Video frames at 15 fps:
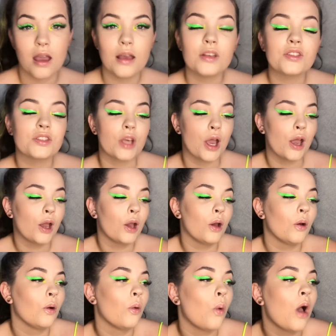
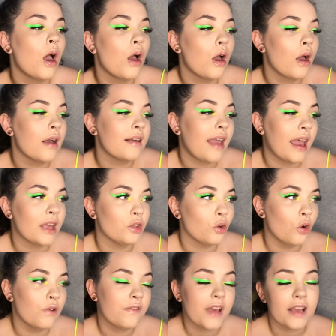So getting your
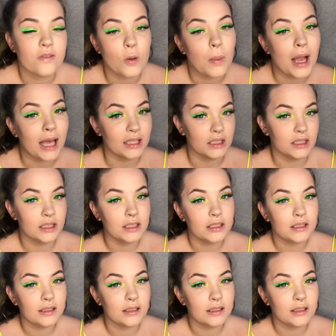favourite palette